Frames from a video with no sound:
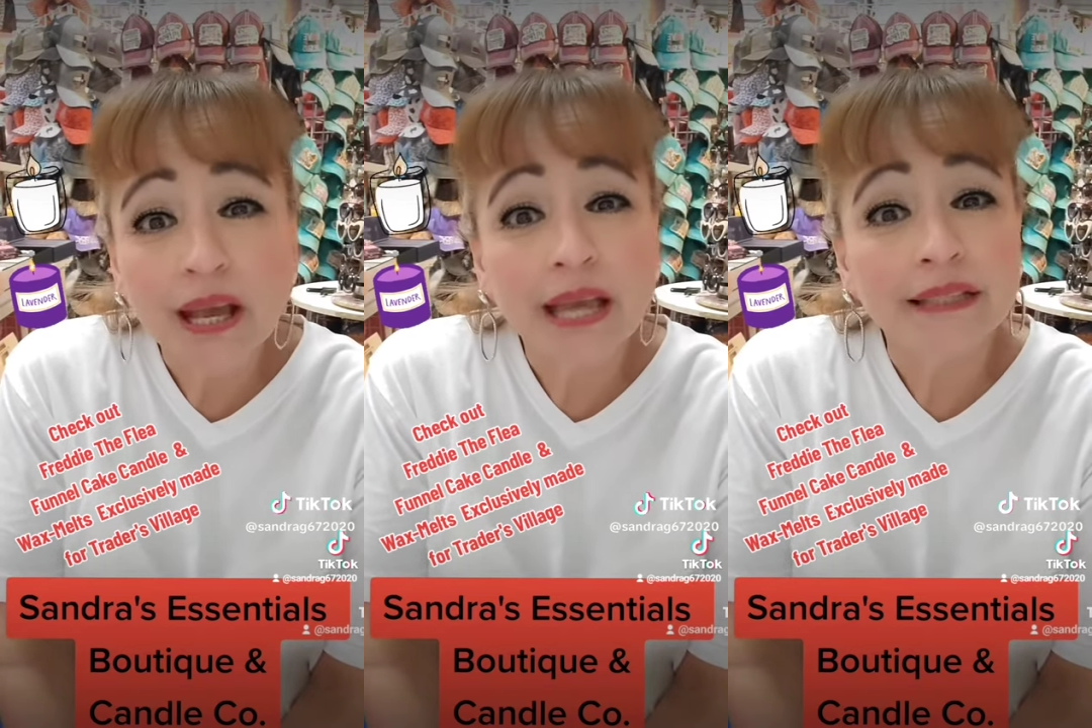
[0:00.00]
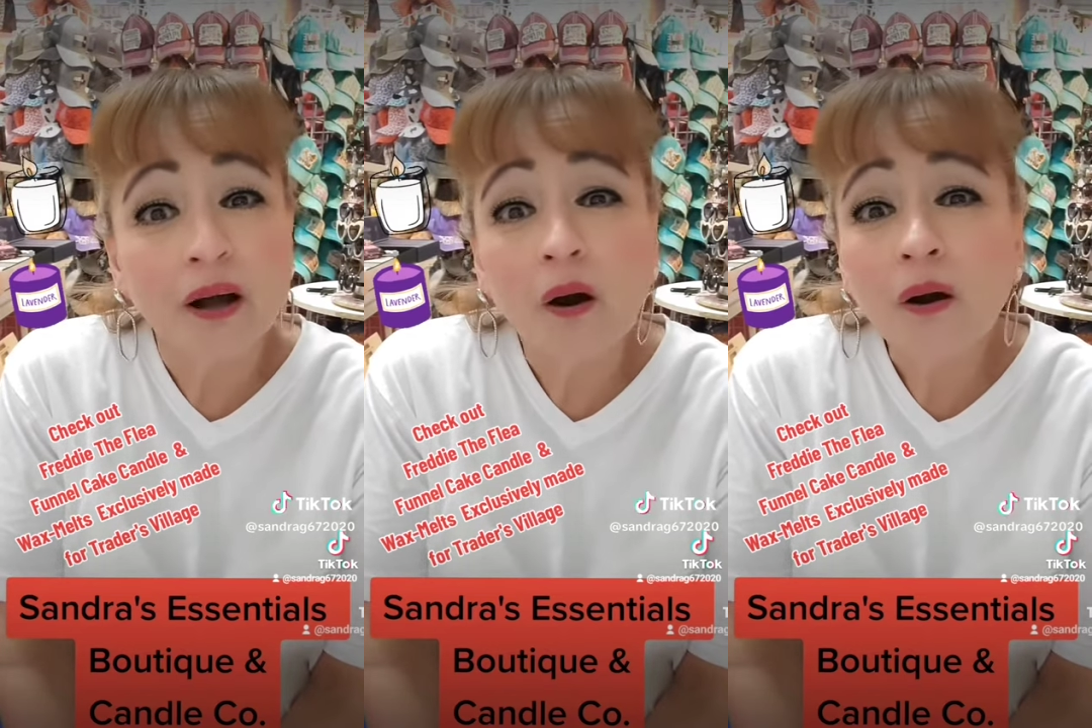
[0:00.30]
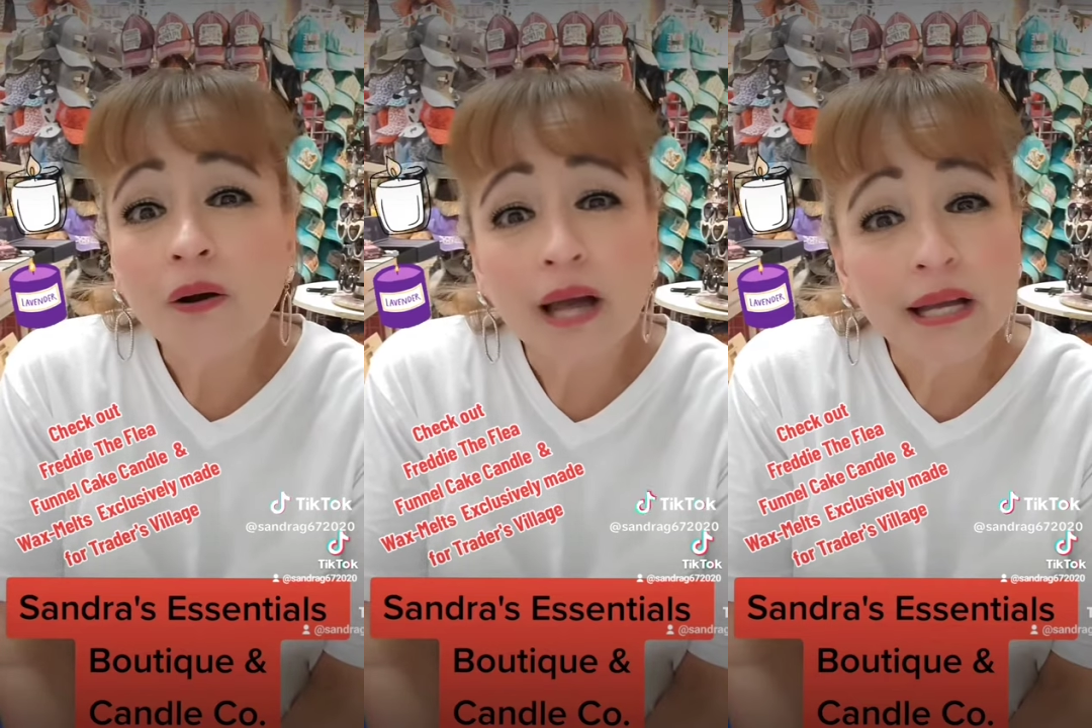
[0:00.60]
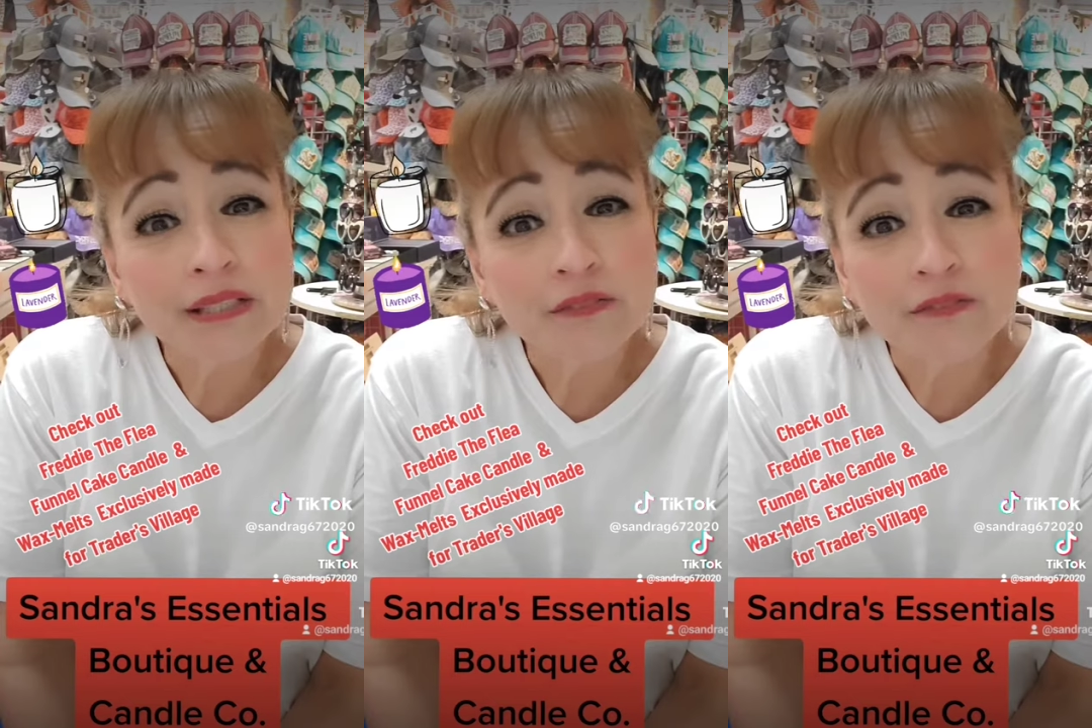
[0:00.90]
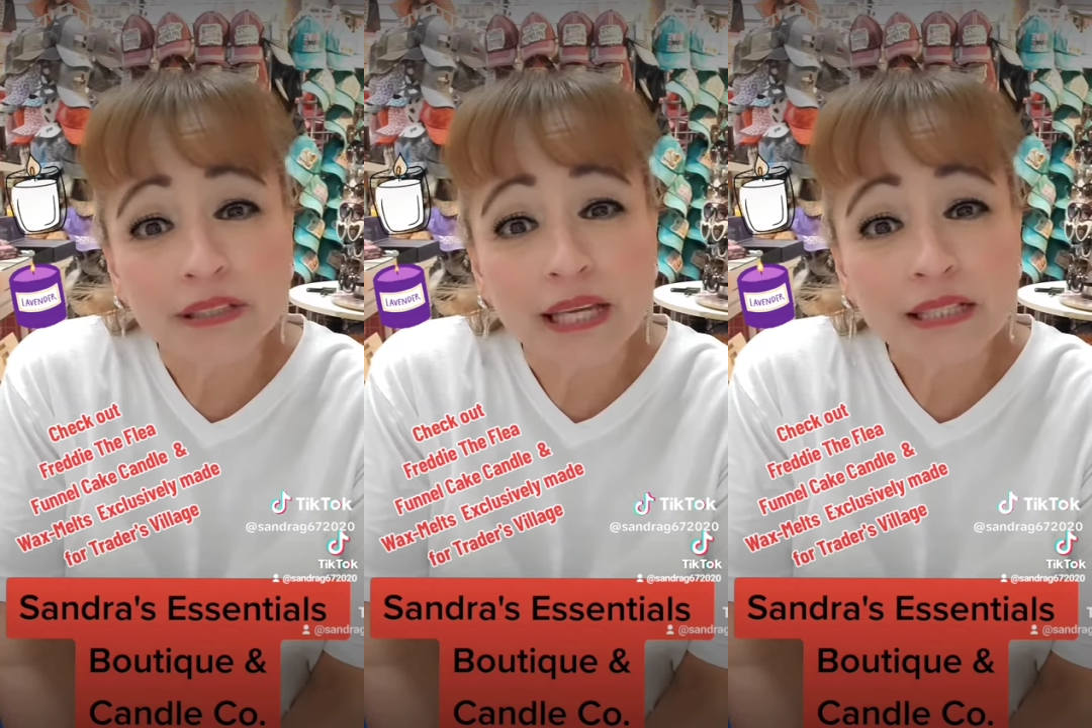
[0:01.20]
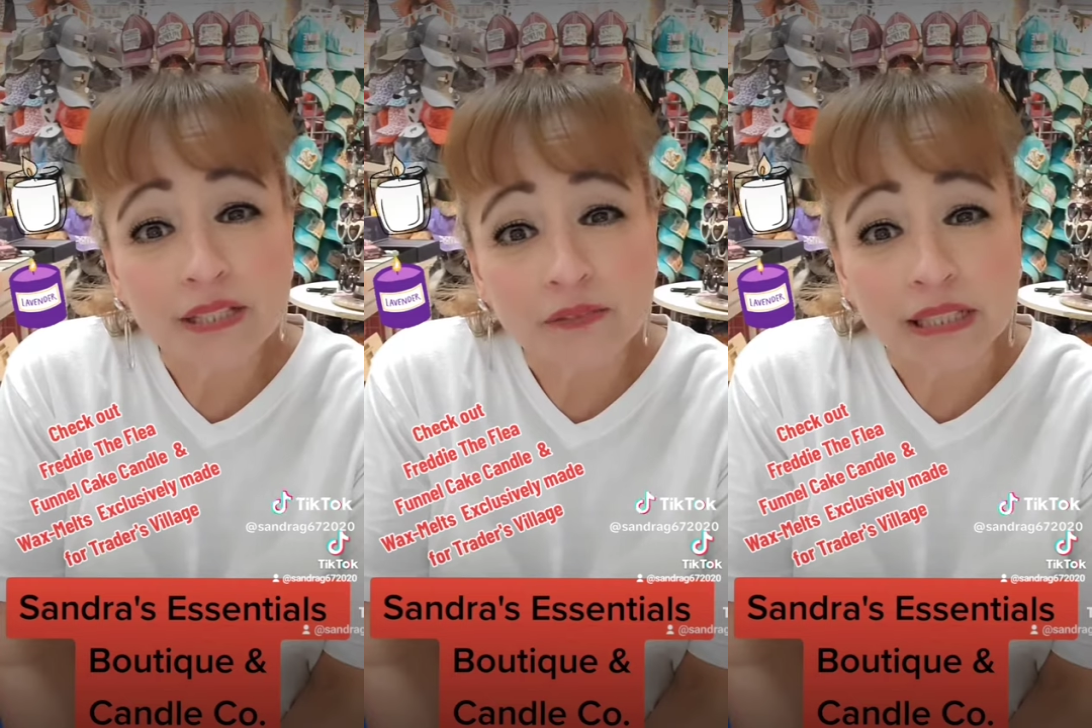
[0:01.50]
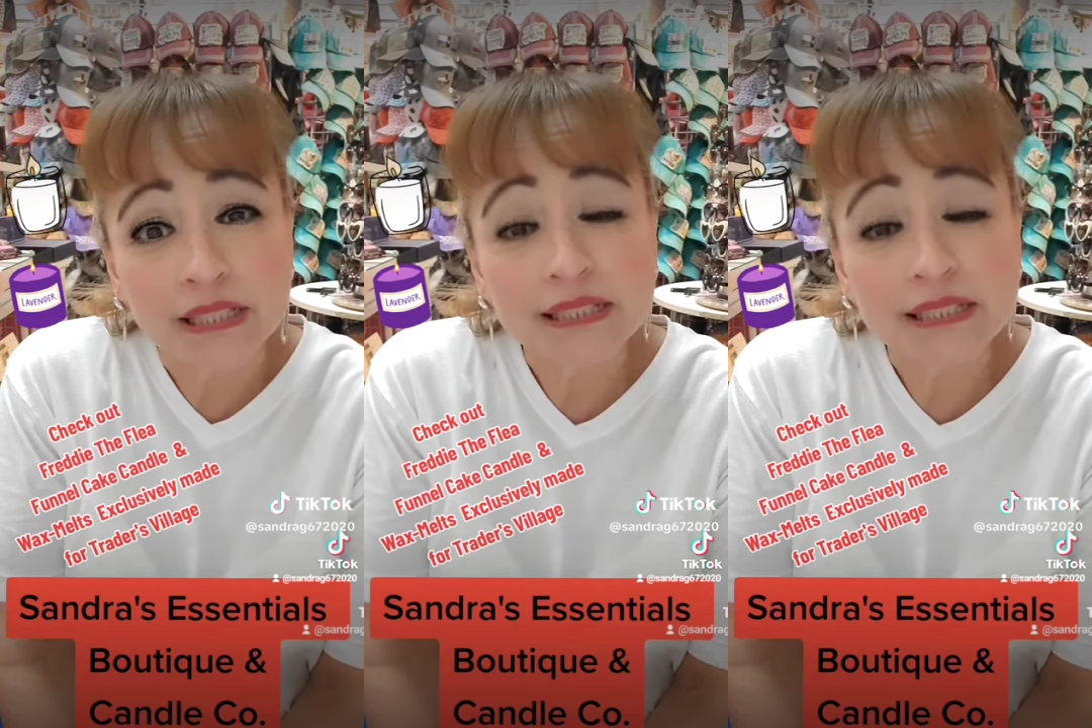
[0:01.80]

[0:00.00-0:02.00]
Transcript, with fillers: and all kinds of fun activities.